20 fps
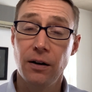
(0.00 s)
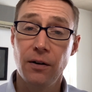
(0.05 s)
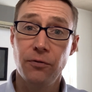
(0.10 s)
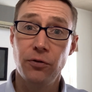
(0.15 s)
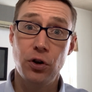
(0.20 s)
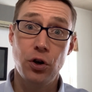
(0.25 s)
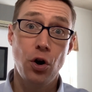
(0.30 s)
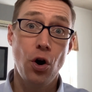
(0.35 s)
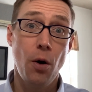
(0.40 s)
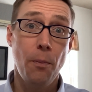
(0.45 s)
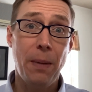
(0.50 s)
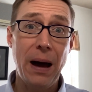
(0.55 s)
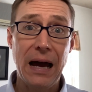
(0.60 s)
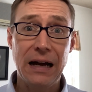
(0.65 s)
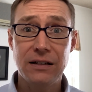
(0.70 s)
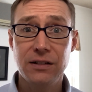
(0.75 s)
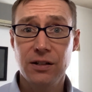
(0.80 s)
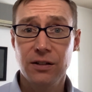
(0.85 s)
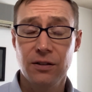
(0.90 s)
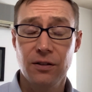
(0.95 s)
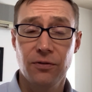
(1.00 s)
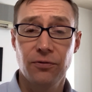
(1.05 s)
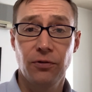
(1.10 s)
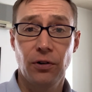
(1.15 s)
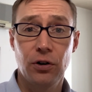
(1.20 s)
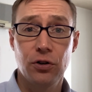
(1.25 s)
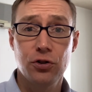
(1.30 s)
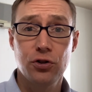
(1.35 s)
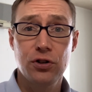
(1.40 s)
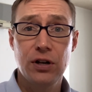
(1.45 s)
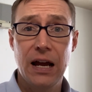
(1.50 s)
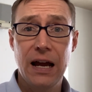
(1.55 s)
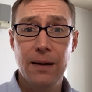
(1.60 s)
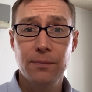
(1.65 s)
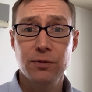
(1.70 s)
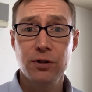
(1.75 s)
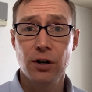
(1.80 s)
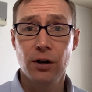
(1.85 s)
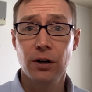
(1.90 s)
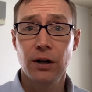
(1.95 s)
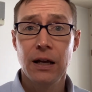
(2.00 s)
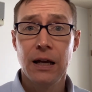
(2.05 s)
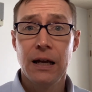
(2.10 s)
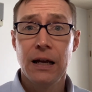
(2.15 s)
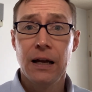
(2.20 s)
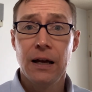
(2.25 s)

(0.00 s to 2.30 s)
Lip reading: If you go back to the first chapter,